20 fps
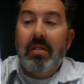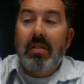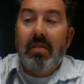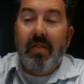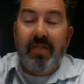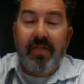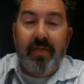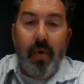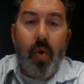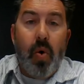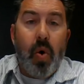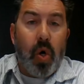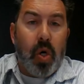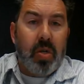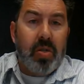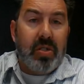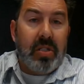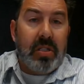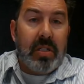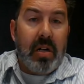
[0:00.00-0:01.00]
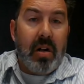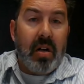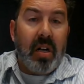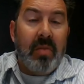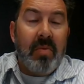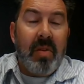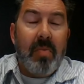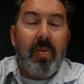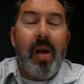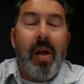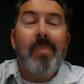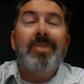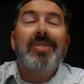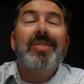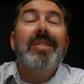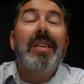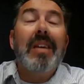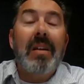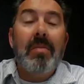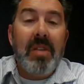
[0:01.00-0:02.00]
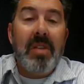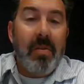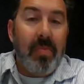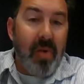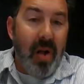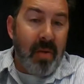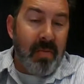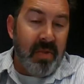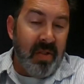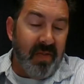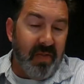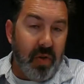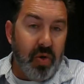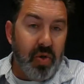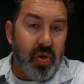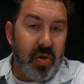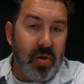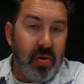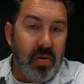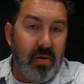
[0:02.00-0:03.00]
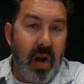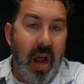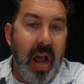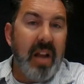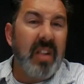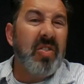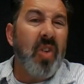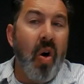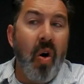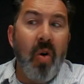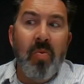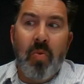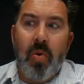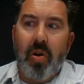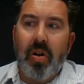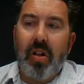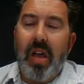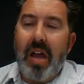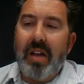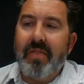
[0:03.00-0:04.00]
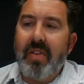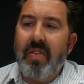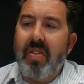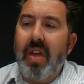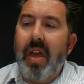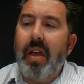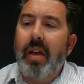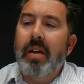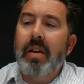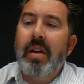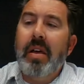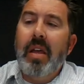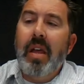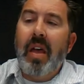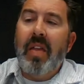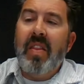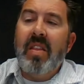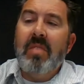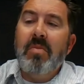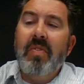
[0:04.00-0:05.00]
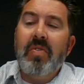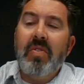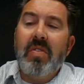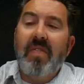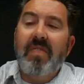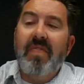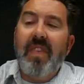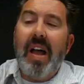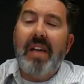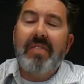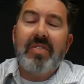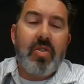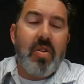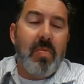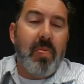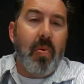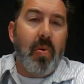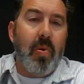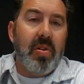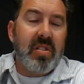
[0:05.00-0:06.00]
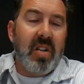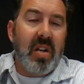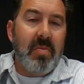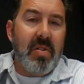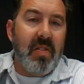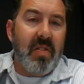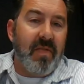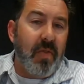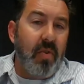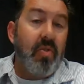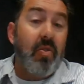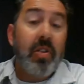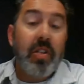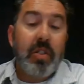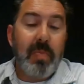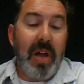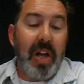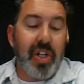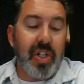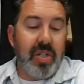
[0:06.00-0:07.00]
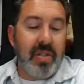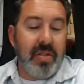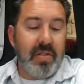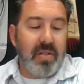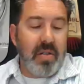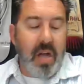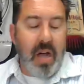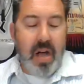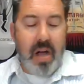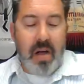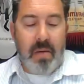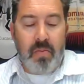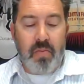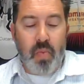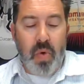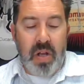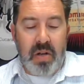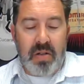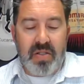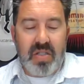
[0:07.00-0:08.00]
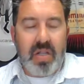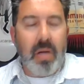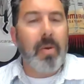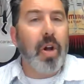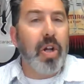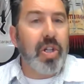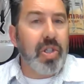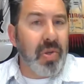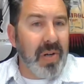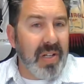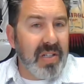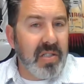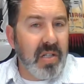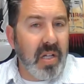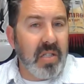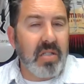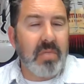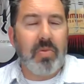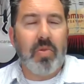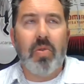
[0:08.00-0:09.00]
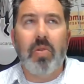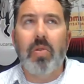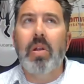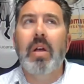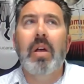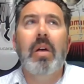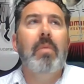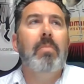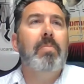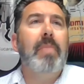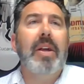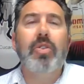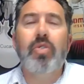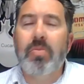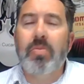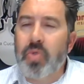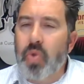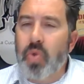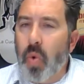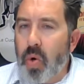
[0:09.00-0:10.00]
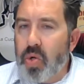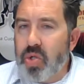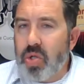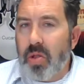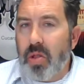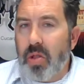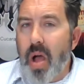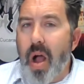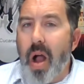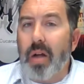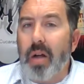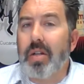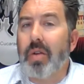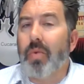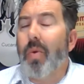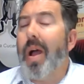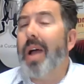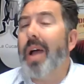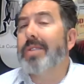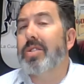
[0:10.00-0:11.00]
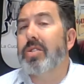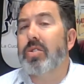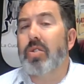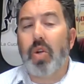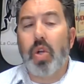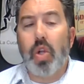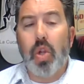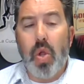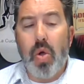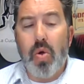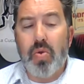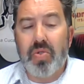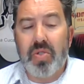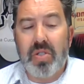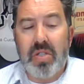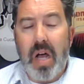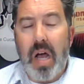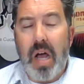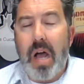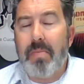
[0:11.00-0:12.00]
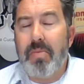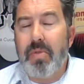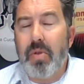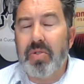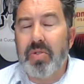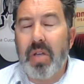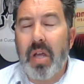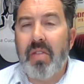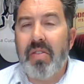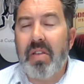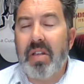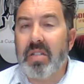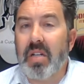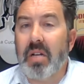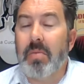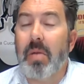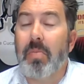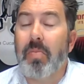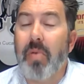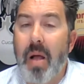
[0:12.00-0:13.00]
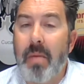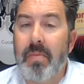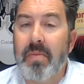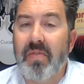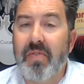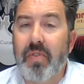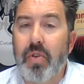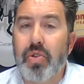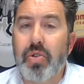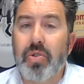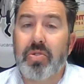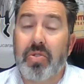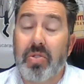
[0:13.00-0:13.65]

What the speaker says: The 4s are going to be a problem. It's going to be a problem in the future, right? It's homework type of thing. And then you move in your 5s on your report is going to be your further inspections when sub areas are inaccessible, bedroom doors are locked, garages are closed up. Those kind of things are going to be a problem in the future.